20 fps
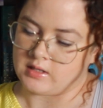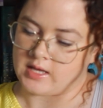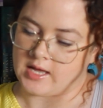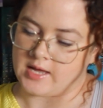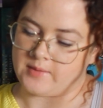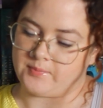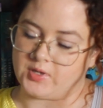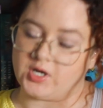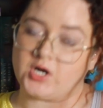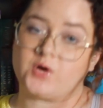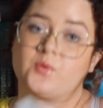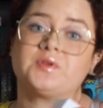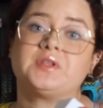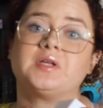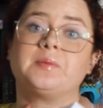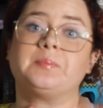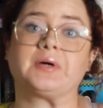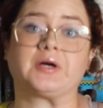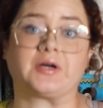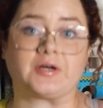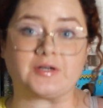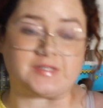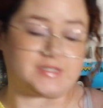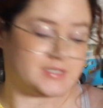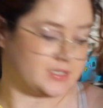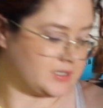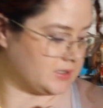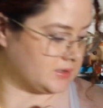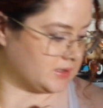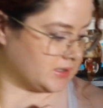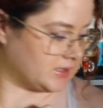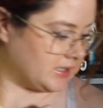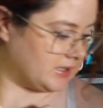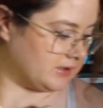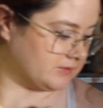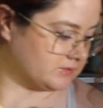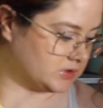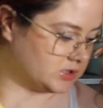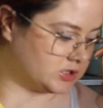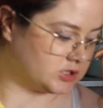A book with a person on the
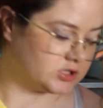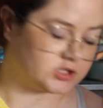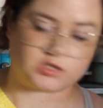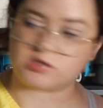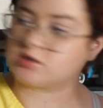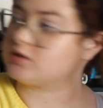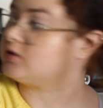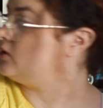cover.